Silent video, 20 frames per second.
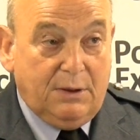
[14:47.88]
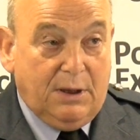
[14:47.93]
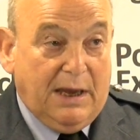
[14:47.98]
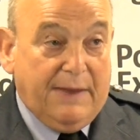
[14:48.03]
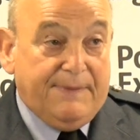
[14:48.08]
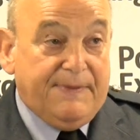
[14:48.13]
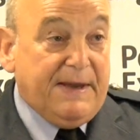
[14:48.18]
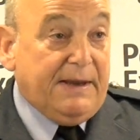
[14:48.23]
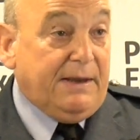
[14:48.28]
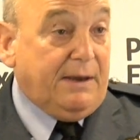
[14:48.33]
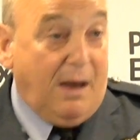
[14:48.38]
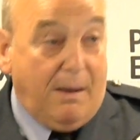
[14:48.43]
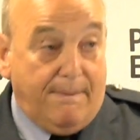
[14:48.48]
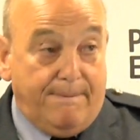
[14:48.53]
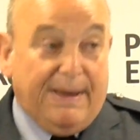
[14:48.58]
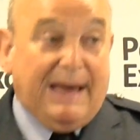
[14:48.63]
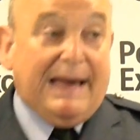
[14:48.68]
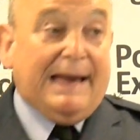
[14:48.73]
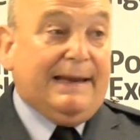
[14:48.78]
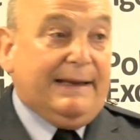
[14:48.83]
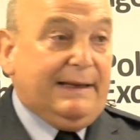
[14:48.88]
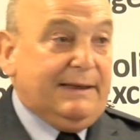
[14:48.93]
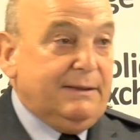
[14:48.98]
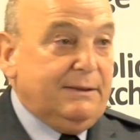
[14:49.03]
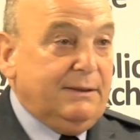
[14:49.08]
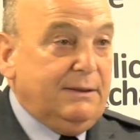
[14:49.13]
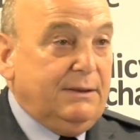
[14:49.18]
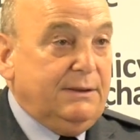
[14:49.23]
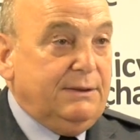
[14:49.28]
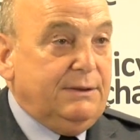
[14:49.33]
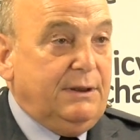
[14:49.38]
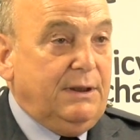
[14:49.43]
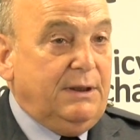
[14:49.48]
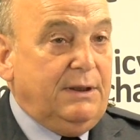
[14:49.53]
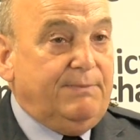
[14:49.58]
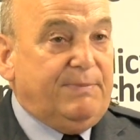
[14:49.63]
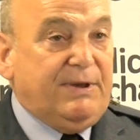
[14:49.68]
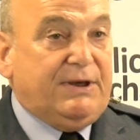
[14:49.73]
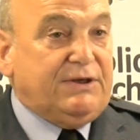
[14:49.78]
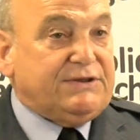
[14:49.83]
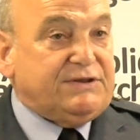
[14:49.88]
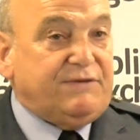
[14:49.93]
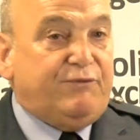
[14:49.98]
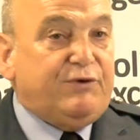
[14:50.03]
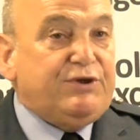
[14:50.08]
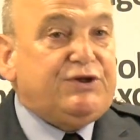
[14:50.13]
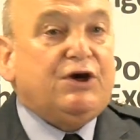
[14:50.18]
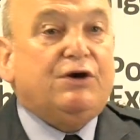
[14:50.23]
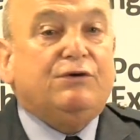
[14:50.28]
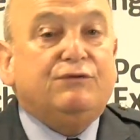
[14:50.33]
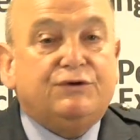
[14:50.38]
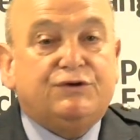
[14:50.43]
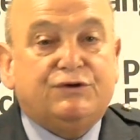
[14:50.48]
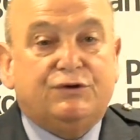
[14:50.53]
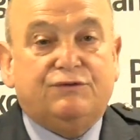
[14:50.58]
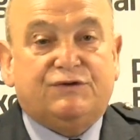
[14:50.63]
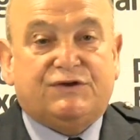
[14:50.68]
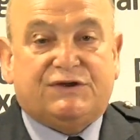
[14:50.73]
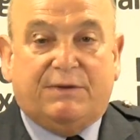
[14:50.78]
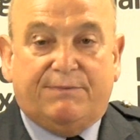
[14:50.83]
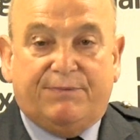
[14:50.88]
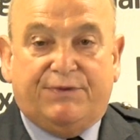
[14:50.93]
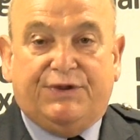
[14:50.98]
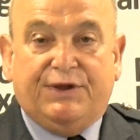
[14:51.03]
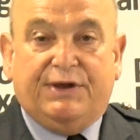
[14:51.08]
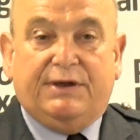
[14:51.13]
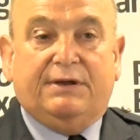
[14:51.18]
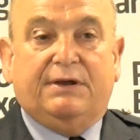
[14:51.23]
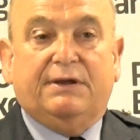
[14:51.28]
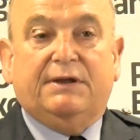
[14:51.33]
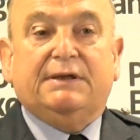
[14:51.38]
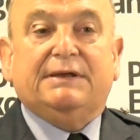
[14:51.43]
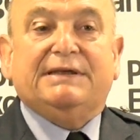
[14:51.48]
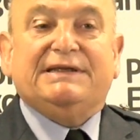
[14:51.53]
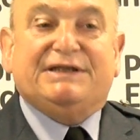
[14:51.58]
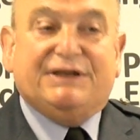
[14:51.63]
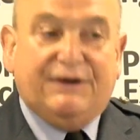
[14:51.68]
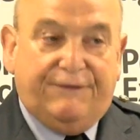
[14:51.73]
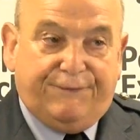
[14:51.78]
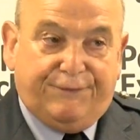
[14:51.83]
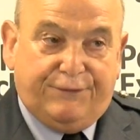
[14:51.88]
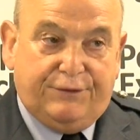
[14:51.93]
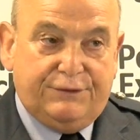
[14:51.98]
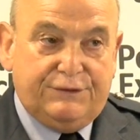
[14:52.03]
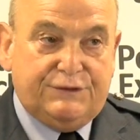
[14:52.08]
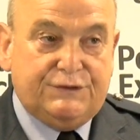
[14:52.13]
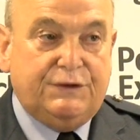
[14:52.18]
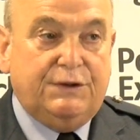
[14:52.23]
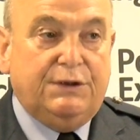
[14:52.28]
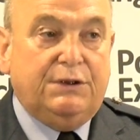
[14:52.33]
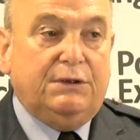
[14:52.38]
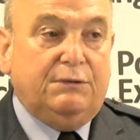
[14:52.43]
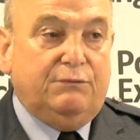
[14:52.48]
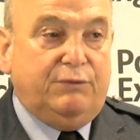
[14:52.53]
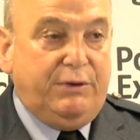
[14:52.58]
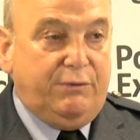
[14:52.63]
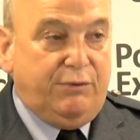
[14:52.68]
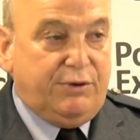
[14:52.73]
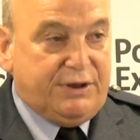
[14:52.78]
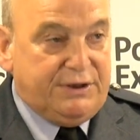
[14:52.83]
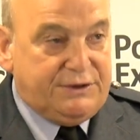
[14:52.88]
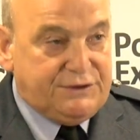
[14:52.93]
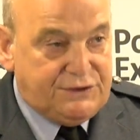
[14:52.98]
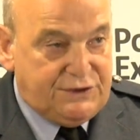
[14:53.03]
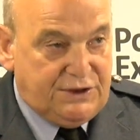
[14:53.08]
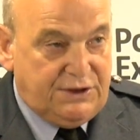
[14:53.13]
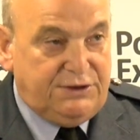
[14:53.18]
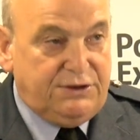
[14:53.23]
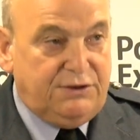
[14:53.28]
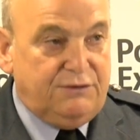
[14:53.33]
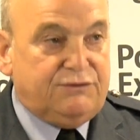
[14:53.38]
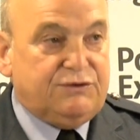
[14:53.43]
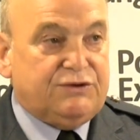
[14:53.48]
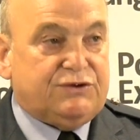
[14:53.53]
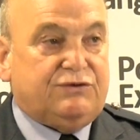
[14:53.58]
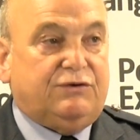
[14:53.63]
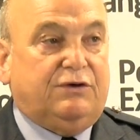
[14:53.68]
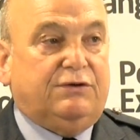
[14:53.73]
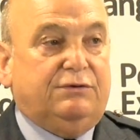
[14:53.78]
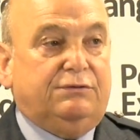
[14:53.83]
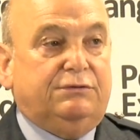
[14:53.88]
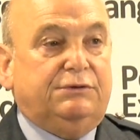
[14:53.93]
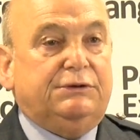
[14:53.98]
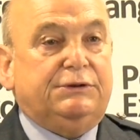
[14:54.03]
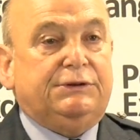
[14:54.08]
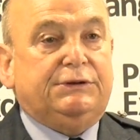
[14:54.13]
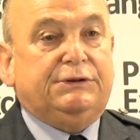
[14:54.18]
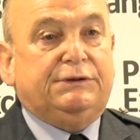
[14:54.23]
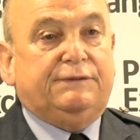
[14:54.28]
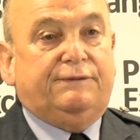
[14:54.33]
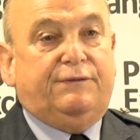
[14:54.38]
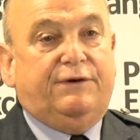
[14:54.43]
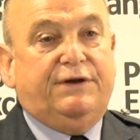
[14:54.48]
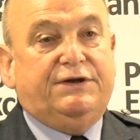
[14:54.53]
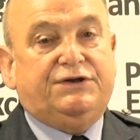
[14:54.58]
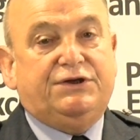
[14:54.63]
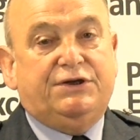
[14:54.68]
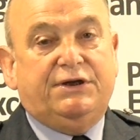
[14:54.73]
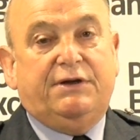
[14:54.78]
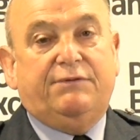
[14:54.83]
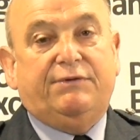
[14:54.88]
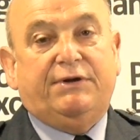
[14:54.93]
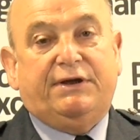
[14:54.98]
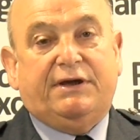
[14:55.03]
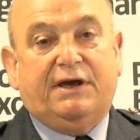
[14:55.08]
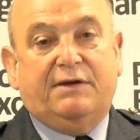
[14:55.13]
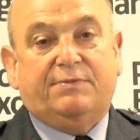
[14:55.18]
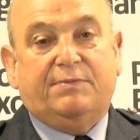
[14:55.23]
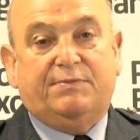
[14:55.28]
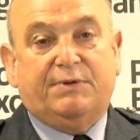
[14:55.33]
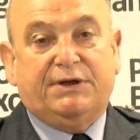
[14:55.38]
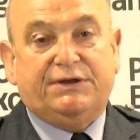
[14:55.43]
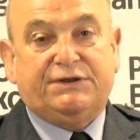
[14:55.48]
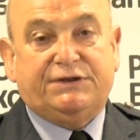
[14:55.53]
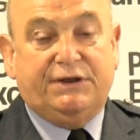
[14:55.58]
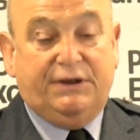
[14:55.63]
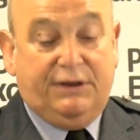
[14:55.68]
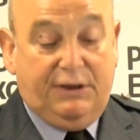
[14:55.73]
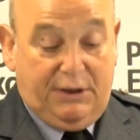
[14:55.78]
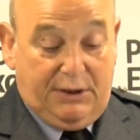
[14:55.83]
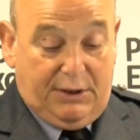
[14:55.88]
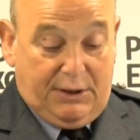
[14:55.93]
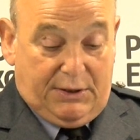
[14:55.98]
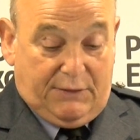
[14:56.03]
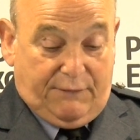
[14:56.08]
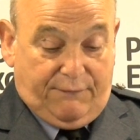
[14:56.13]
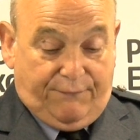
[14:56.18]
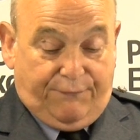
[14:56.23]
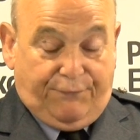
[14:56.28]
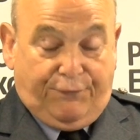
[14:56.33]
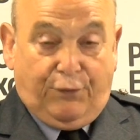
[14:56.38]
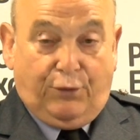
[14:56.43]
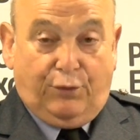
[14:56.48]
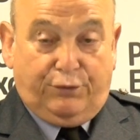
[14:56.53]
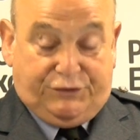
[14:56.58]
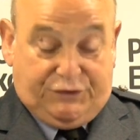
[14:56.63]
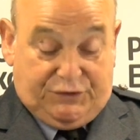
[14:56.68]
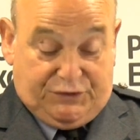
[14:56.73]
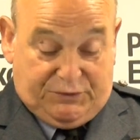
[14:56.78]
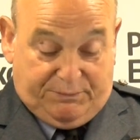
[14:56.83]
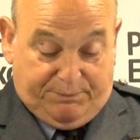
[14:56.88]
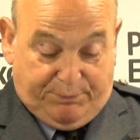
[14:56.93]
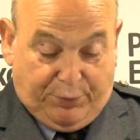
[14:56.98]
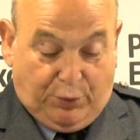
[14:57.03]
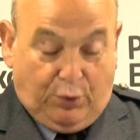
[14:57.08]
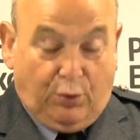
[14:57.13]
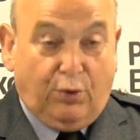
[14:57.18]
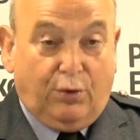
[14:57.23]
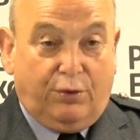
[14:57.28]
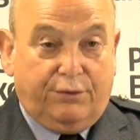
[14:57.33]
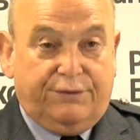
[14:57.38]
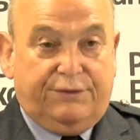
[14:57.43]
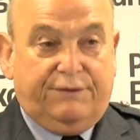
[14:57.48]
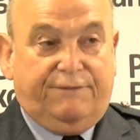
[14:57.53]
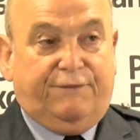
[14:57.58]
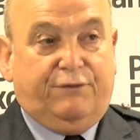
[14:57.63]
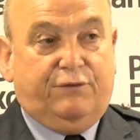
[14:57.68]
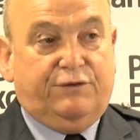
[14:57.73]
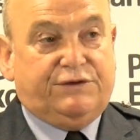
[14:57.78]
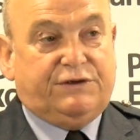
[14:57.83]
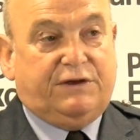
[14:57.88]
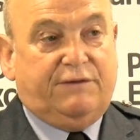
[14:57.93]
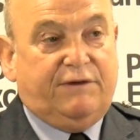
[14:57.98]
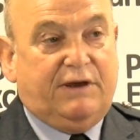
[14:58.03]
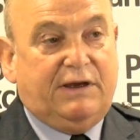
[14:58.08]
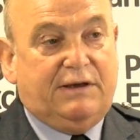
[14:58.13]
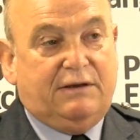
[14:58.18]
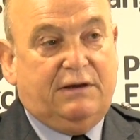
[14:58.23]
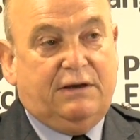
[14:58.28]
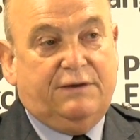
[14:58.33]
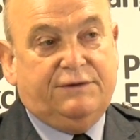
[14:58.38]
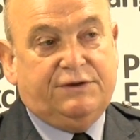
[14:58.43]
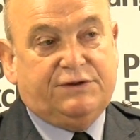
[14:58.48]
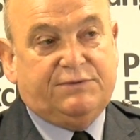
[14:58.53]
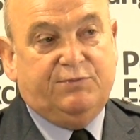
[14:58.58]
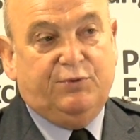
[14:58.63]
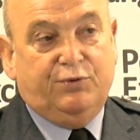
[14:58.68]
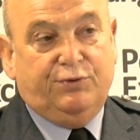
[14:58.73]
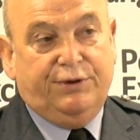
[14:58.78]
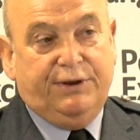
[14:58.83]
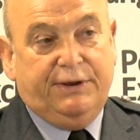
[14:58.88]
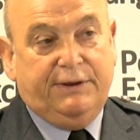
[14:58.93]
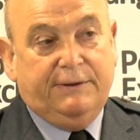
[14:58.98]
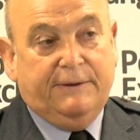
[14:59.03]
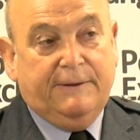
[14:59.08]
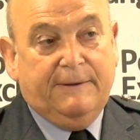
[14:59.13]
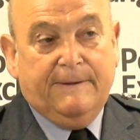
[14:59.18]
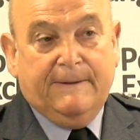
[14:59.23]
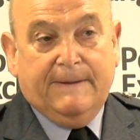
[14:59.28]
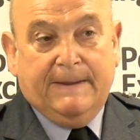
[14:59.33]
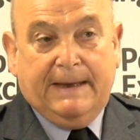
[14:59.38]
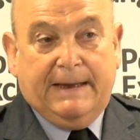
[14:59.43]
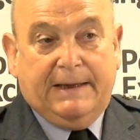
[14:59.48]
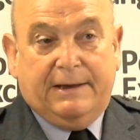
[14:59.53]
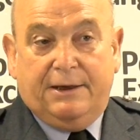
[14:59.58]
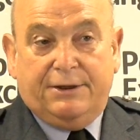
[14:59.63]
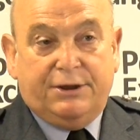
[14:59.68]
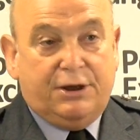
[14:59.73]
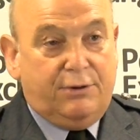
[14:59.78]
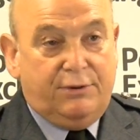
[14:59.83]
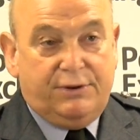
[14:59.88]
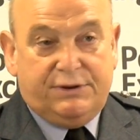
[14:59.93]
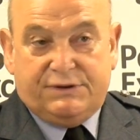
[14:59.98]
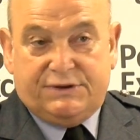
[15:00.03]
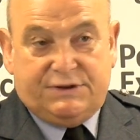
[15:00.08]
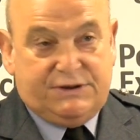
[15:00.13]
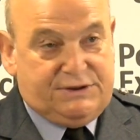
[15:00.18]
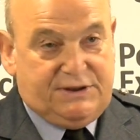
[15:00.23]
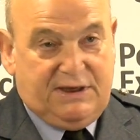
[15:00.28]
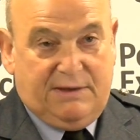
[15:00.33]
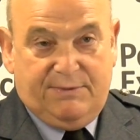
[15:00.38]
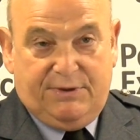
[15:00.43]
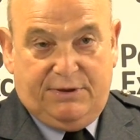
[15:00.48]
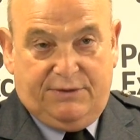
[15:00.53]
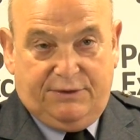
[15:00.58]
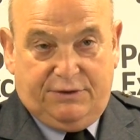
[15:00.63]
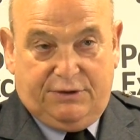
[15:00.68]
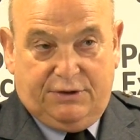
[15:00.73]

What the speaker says: and then come back. Because if we don't do something different, we will continue to struggle for engineering capability to support the force I've outlined this morning. And I know it's the same in other